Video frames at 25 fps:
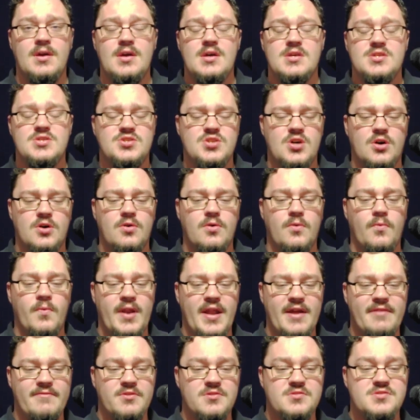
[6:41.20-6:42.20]
So
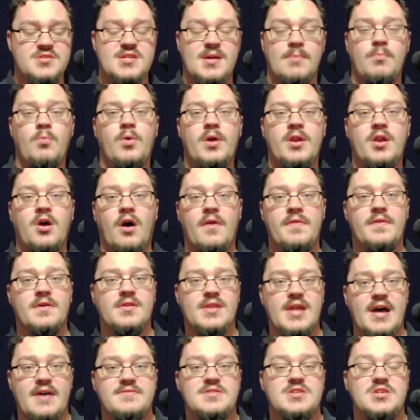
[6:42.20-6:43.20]
whenever someone on the
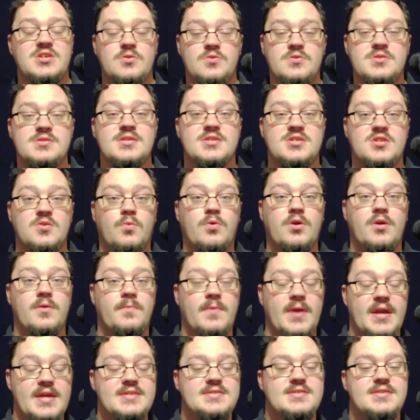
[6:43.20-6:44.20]
left uses the word
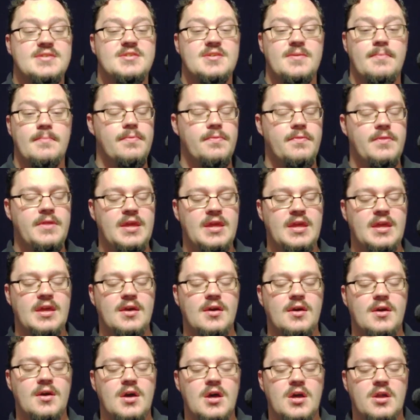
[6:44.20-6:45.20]
racism, the
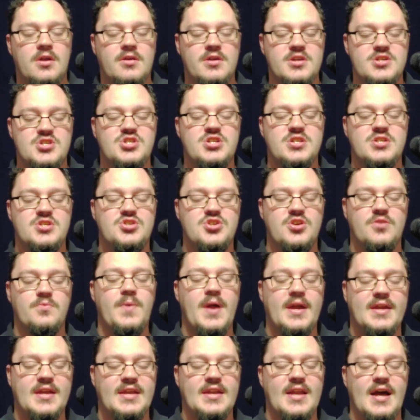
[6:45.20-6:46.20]
Christian should
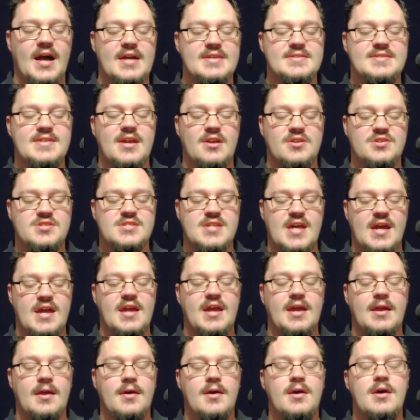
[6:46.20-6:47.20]
recognize they are
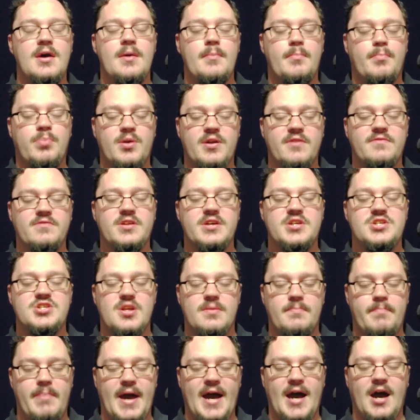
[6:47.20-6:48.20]
saying privilege
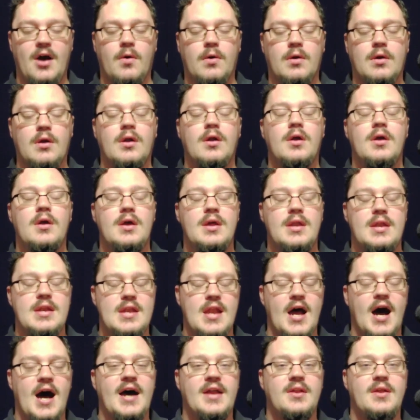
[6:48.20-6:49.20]
and power,
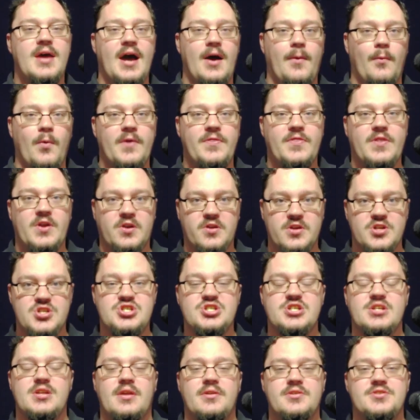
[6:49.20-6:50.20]
not what the
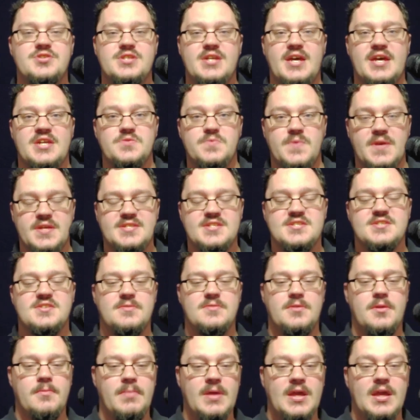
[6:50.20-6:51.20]
Christian understands racism
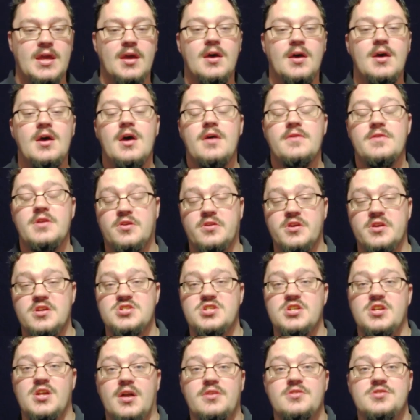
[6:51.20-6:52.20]
to be. The
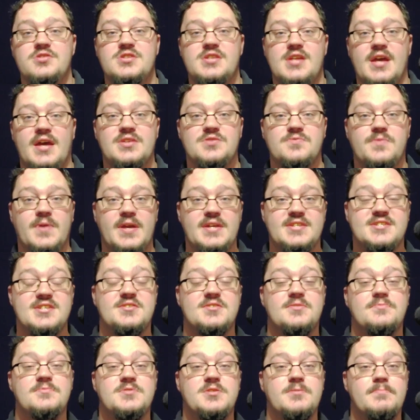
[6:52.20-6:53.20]
Christian understands
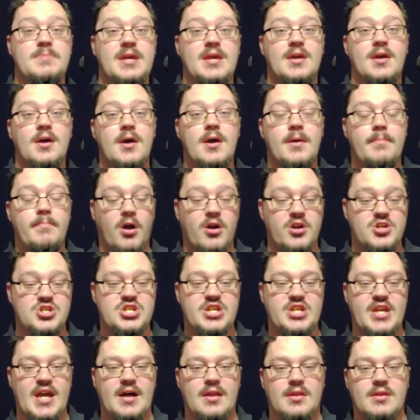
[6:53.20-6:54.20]
racism to be
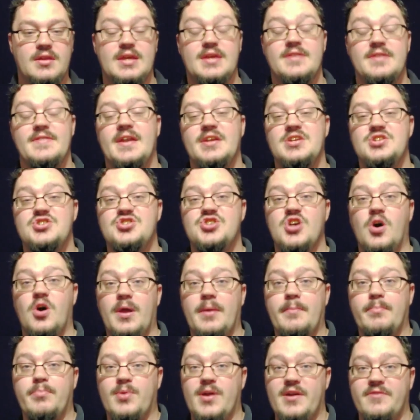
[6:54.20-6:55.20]
partiality, that is
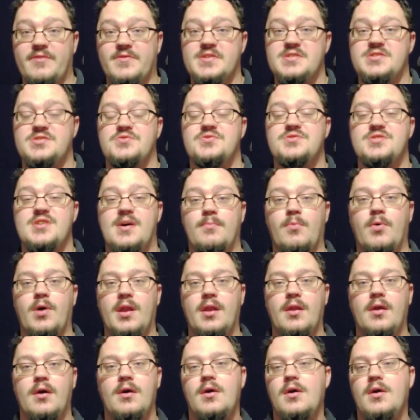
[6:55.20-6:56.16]
showing preference to someone